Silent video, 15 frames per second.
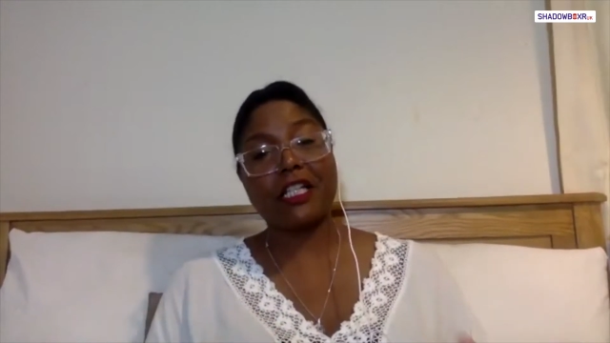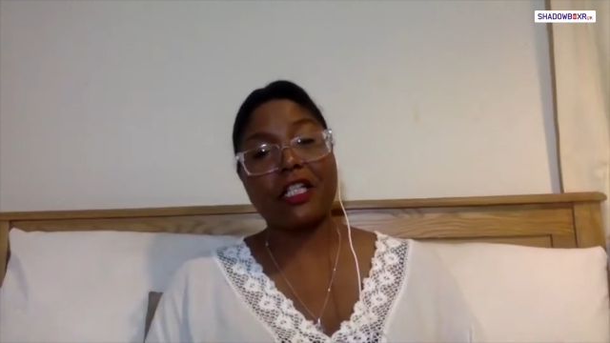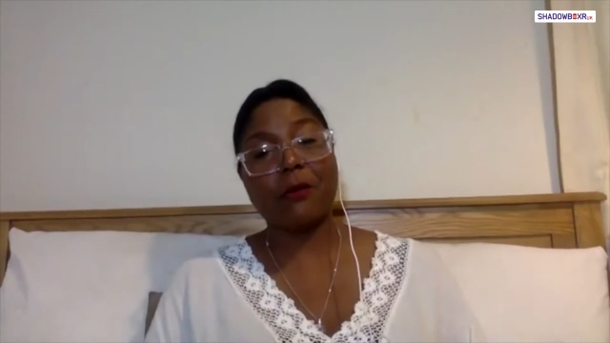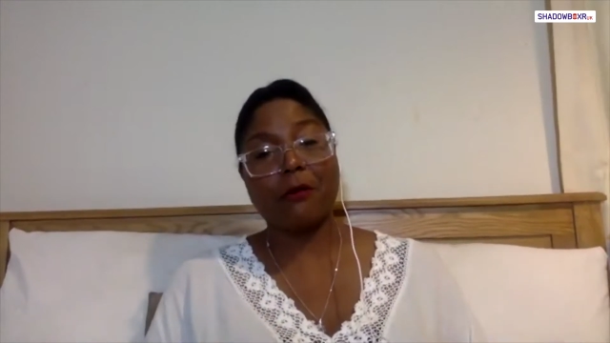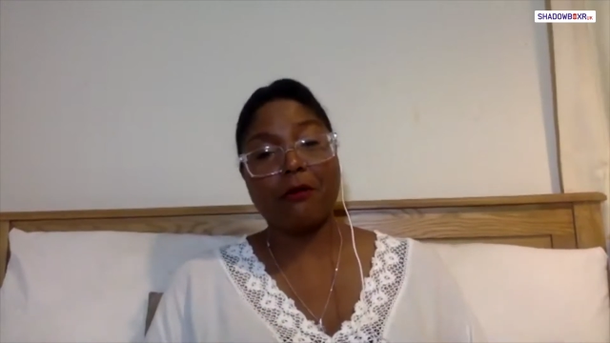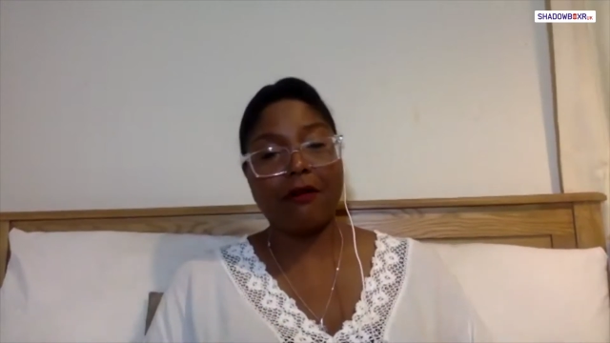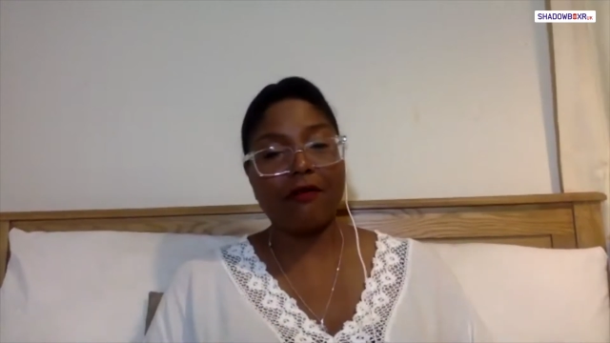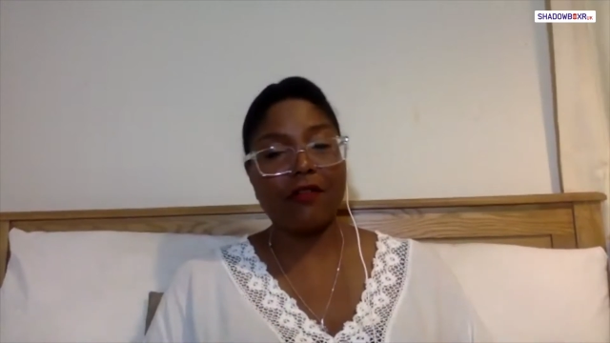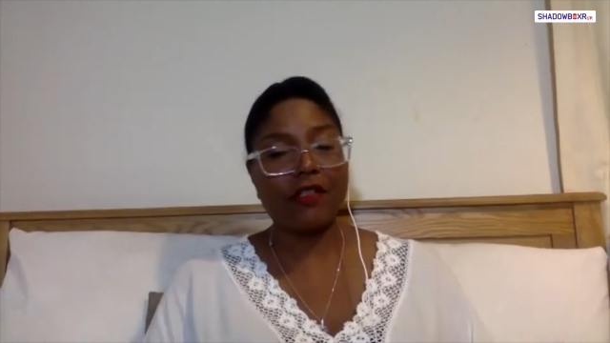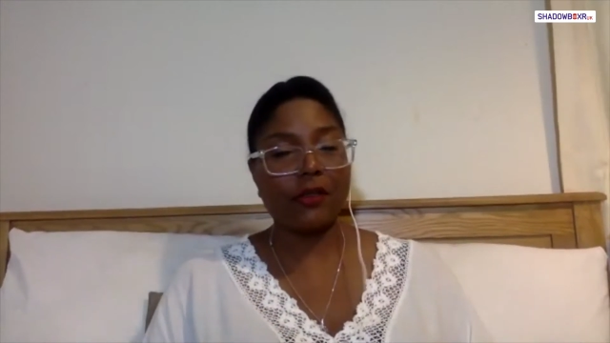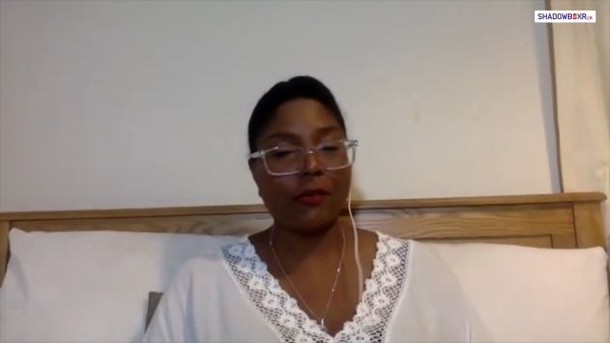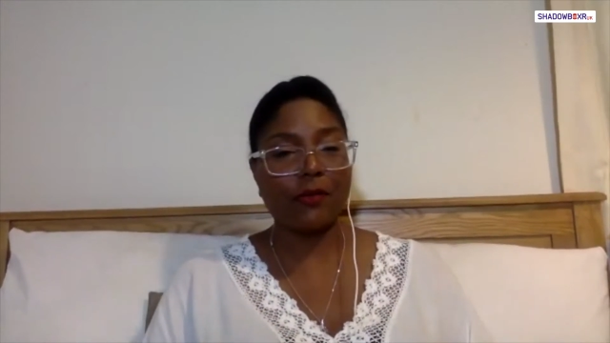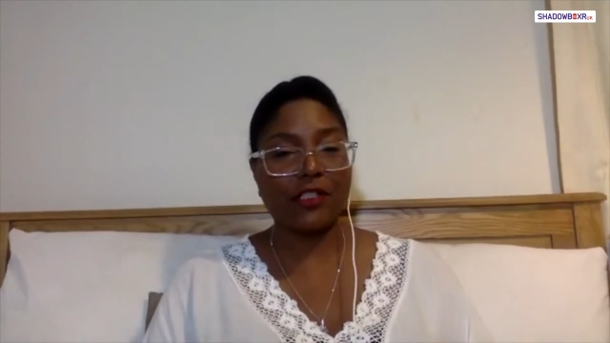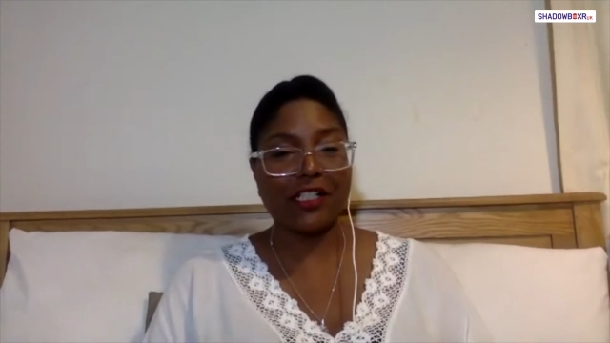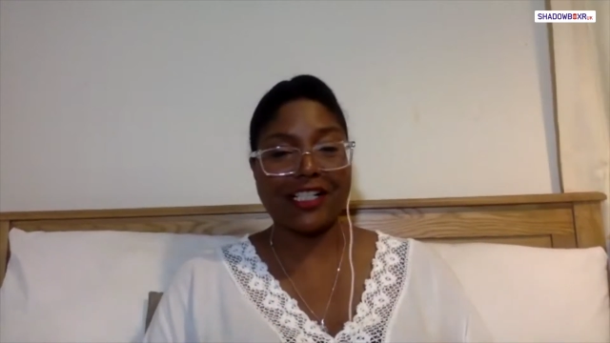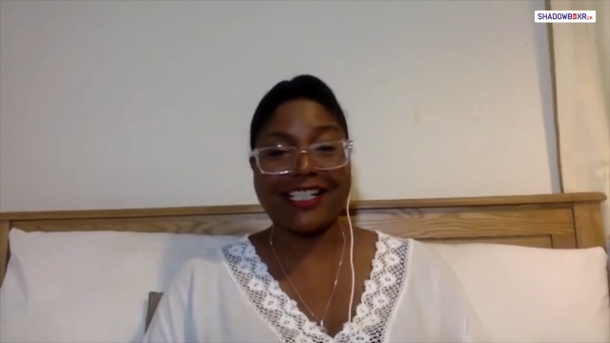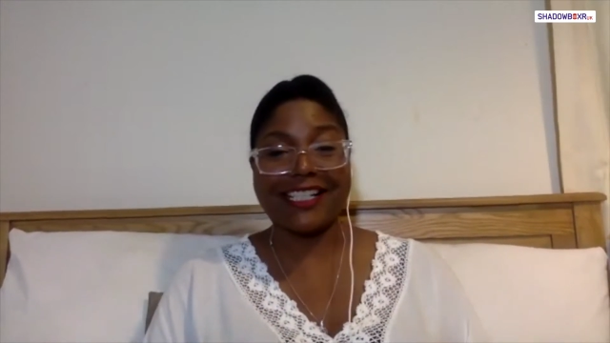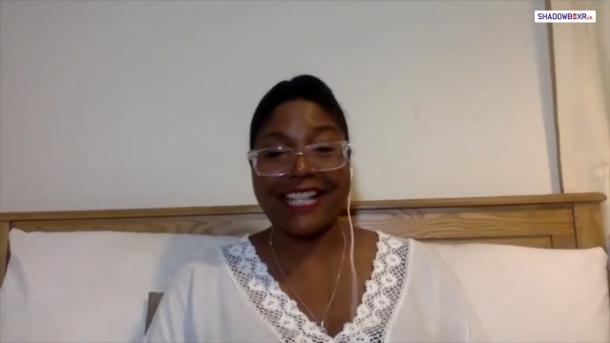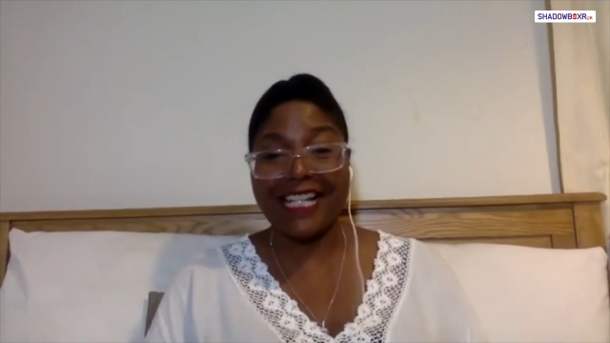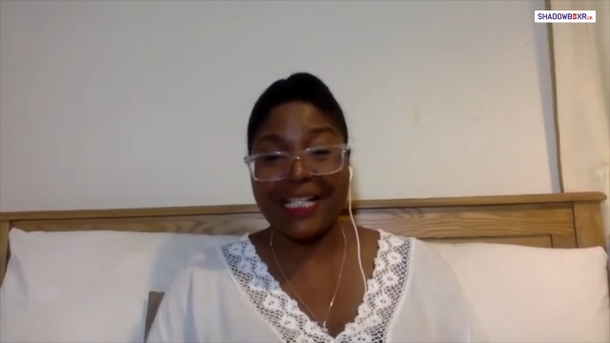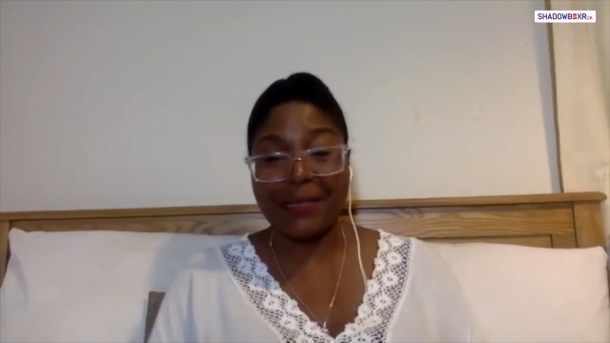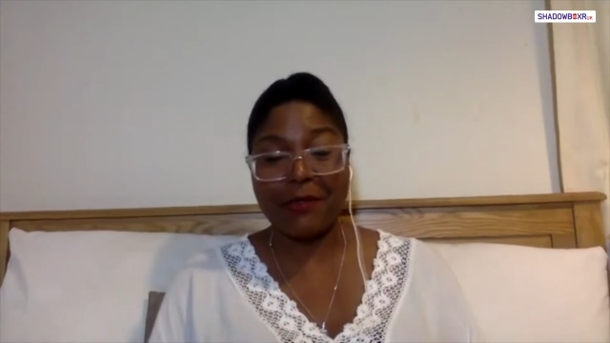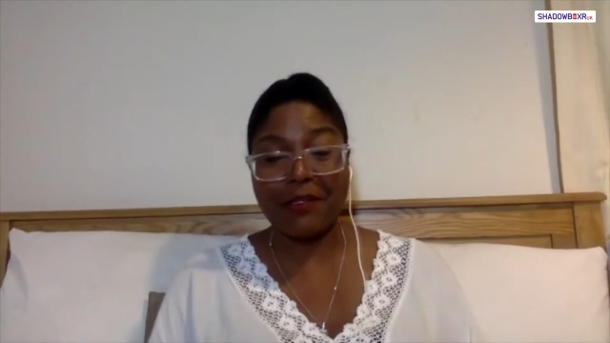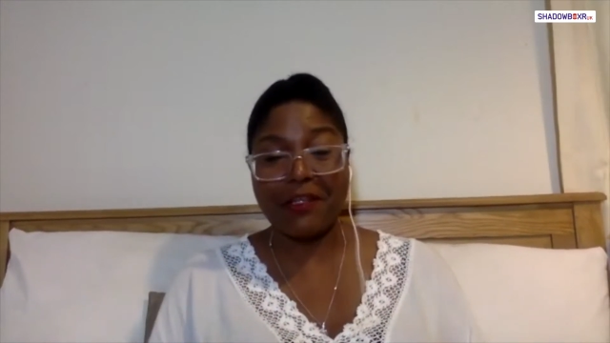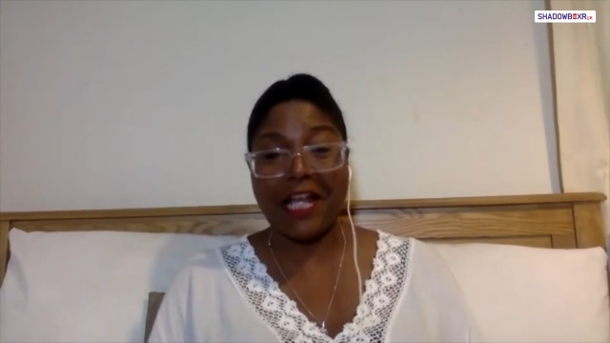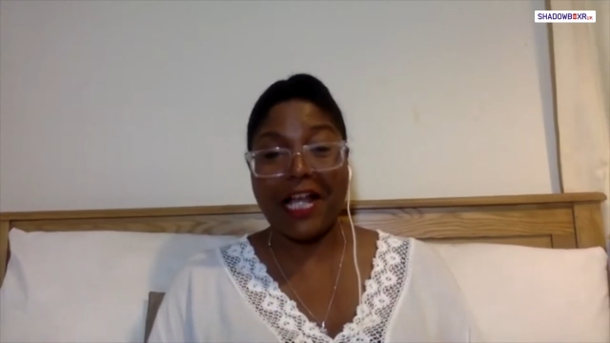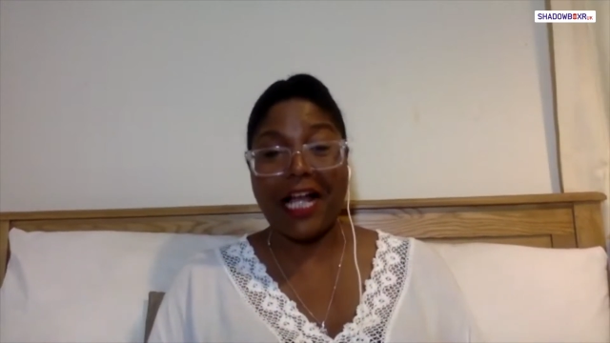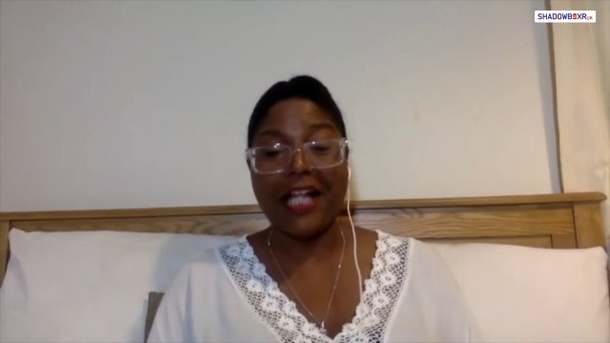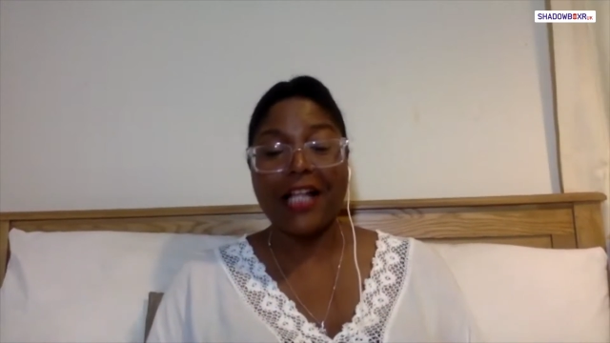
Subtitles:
you were having some success with that.